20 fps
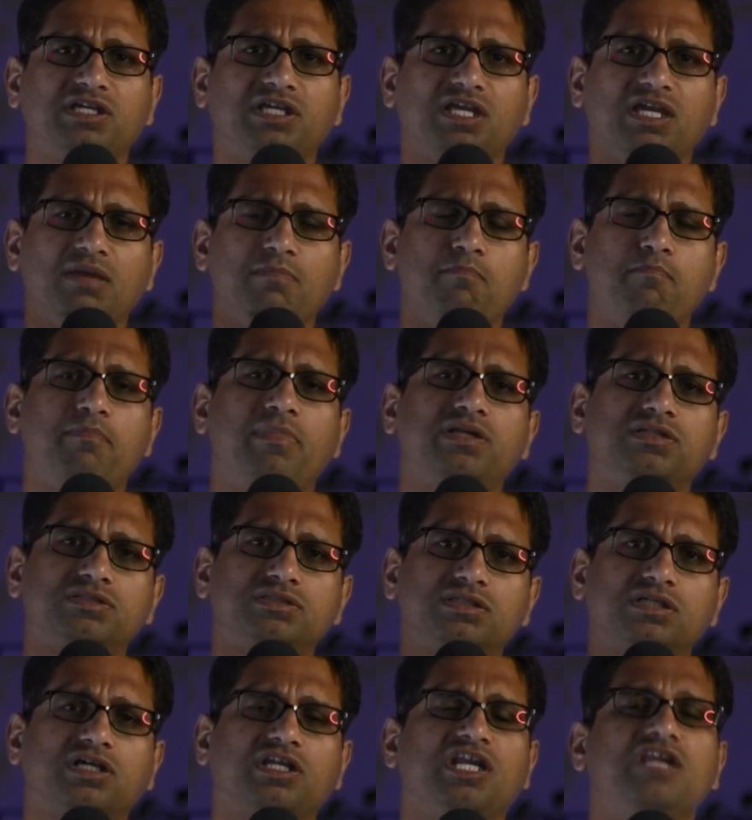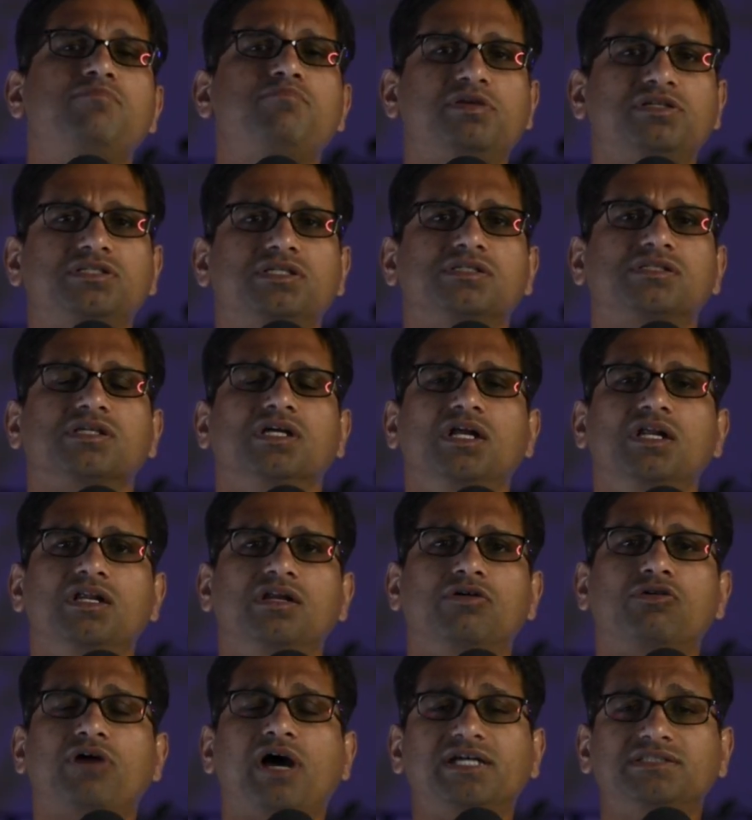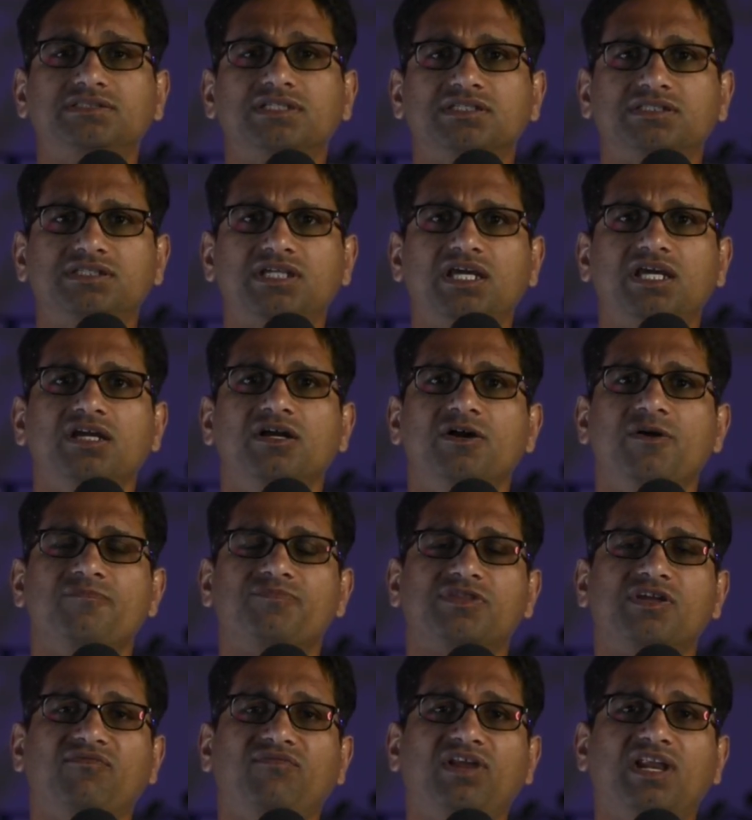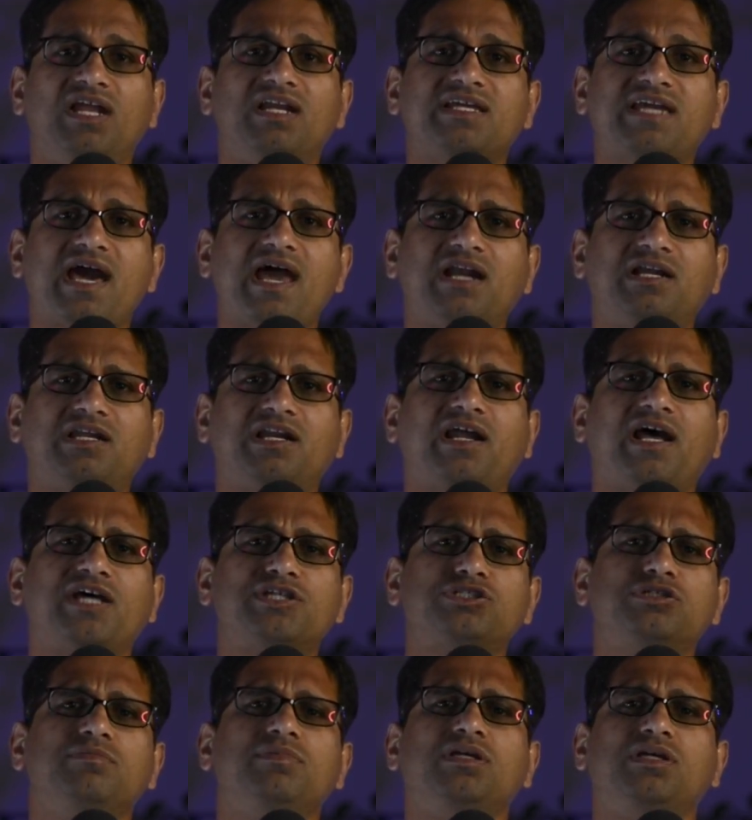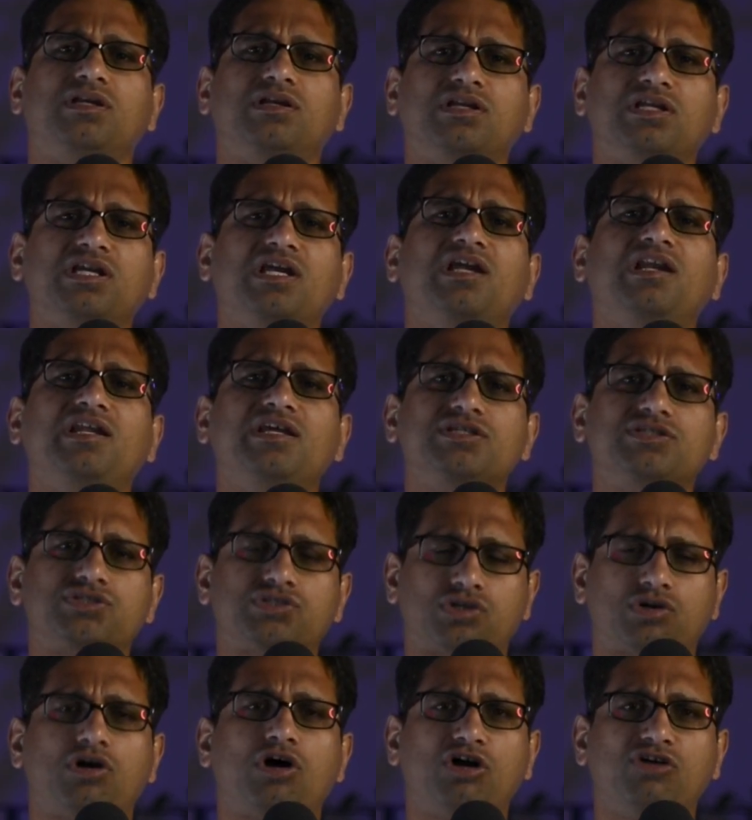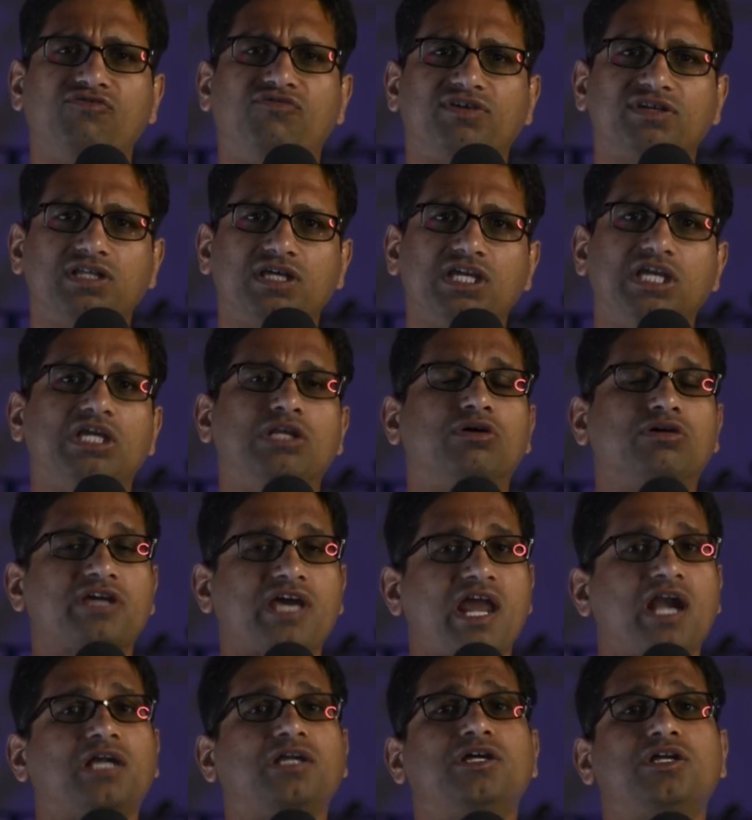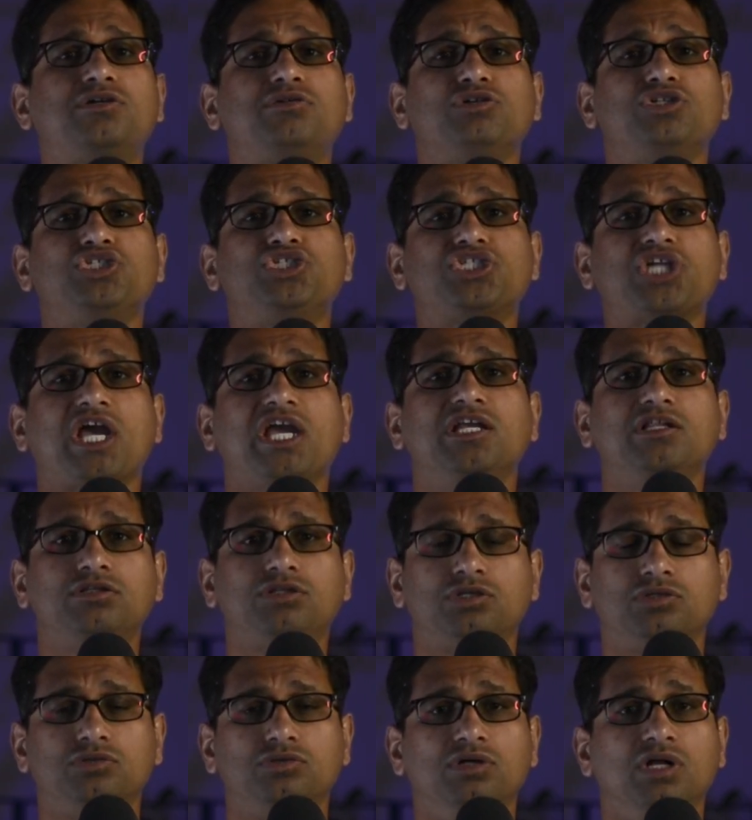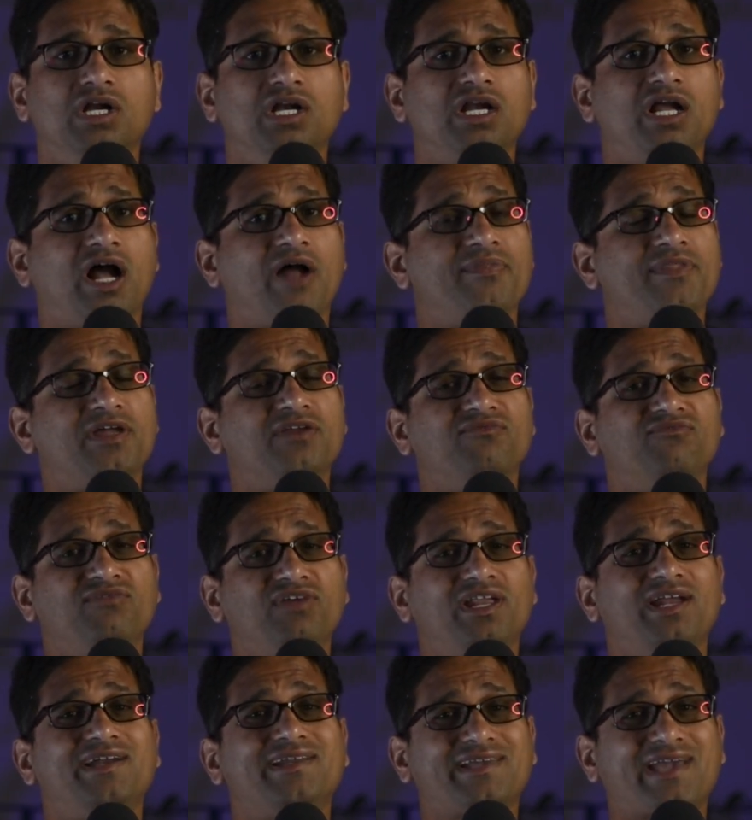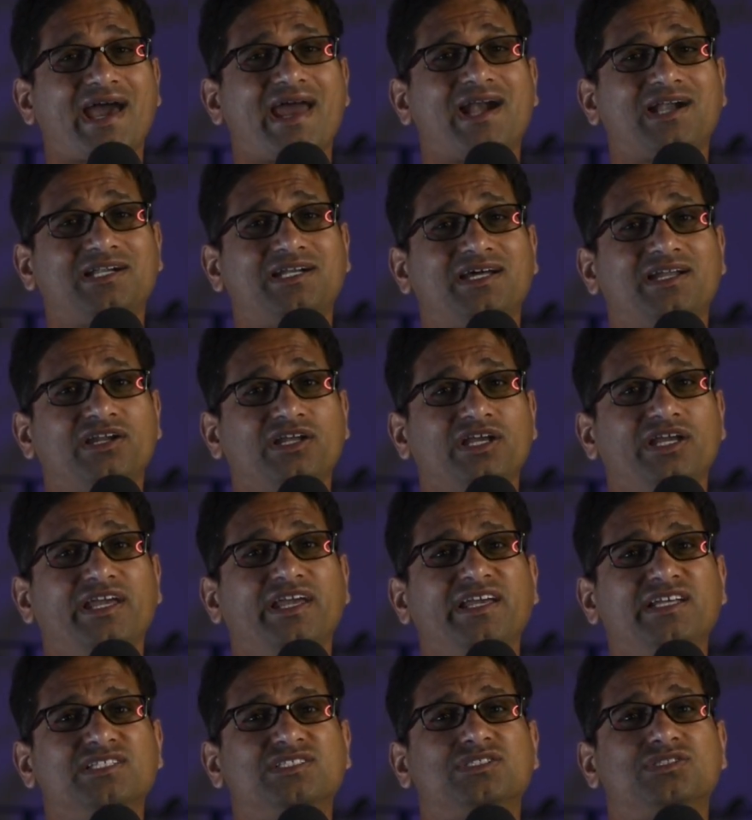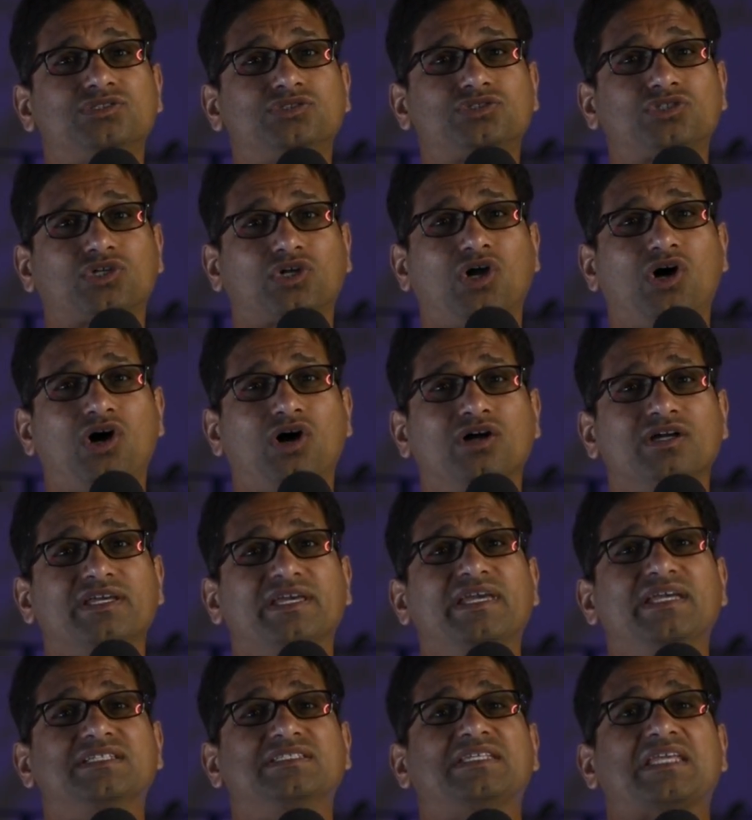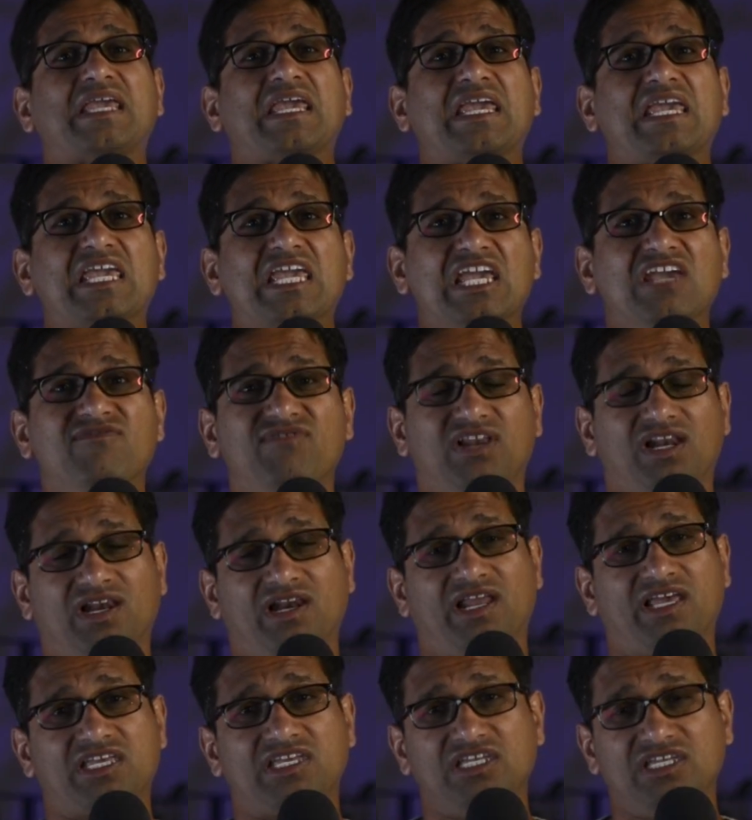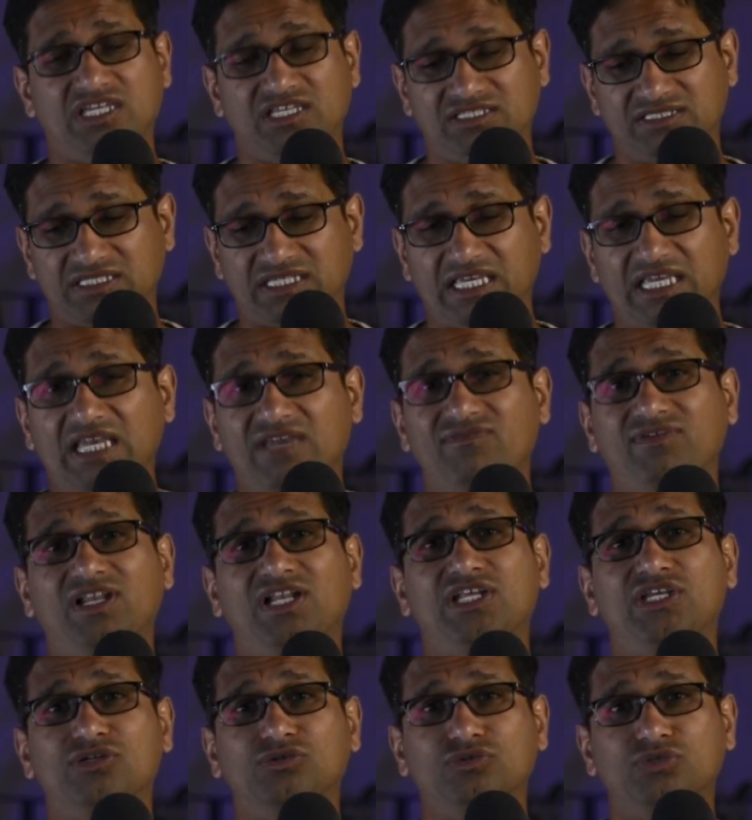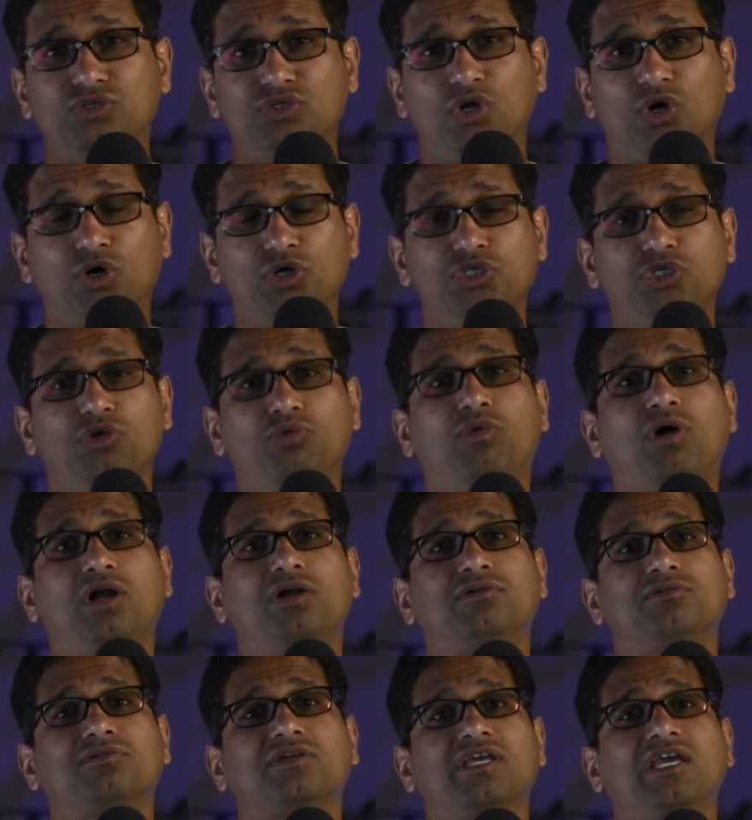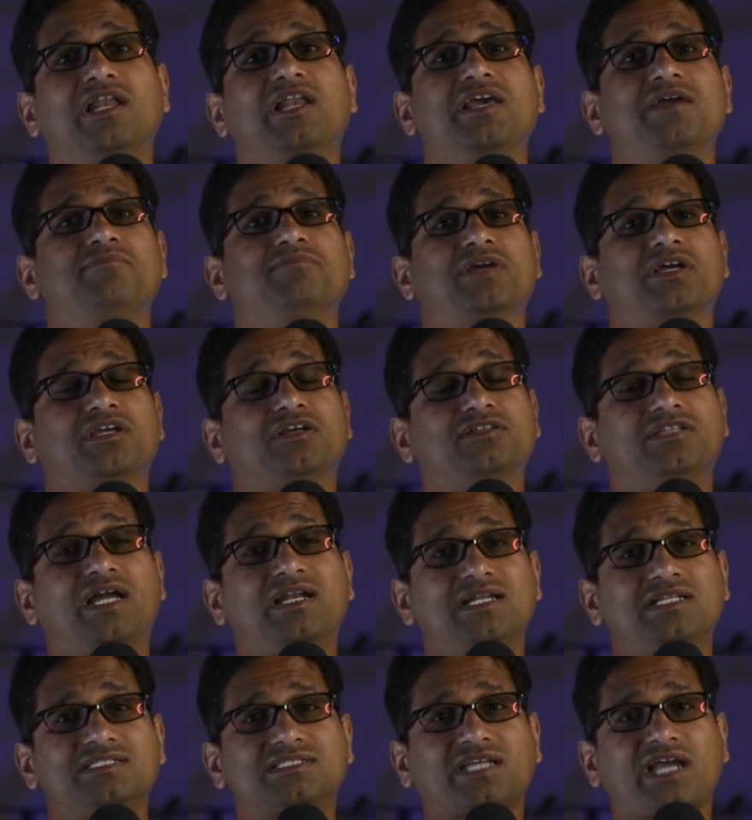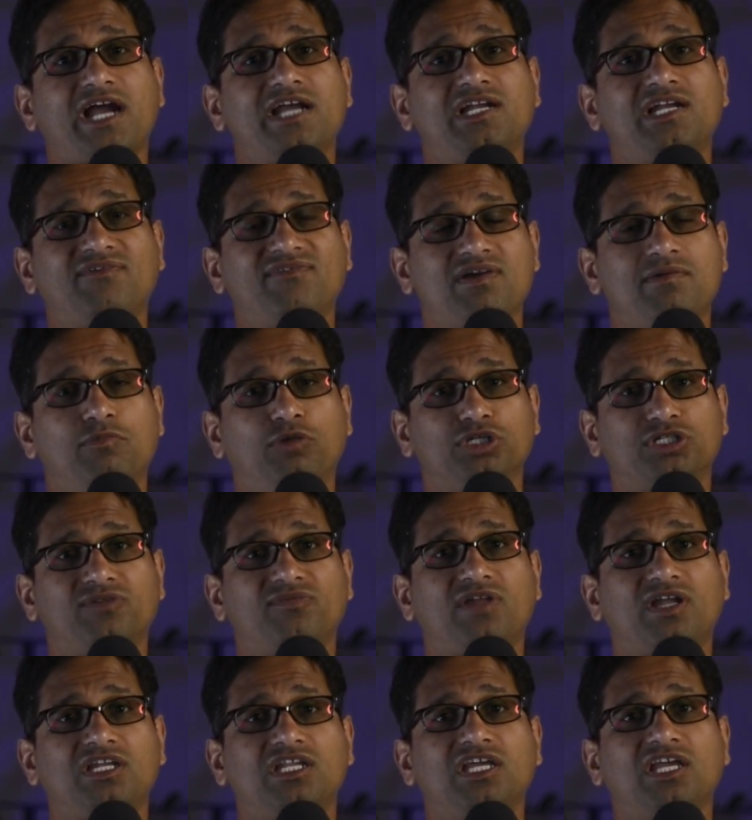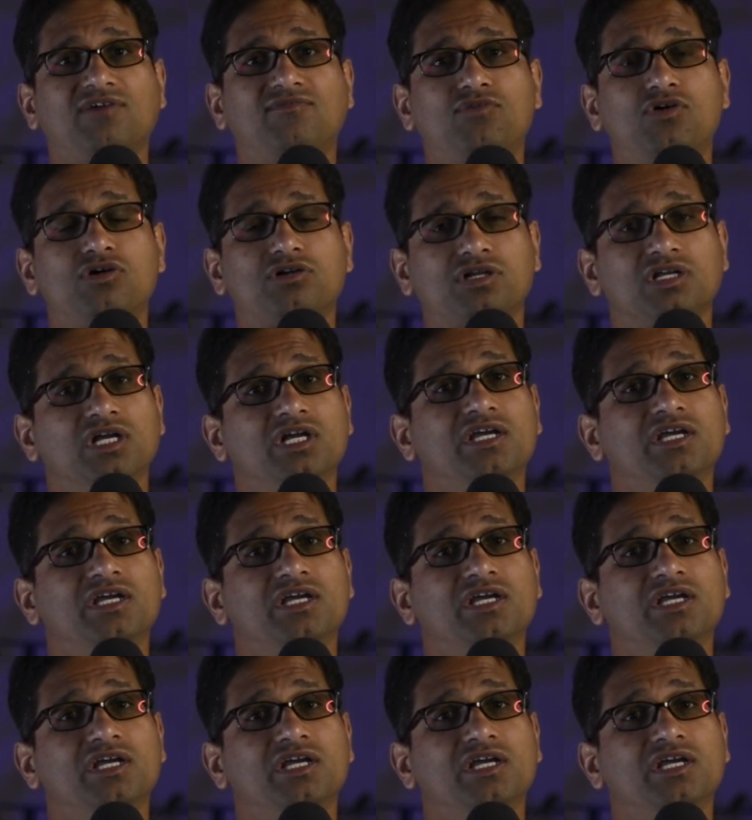immense screen presence. As they say, the villain character has to be really strong for the hero character to shine through. And then villain character is strong, is evil. Like he's evil. You want to kill him. Like, that is kind of emotion that he evoked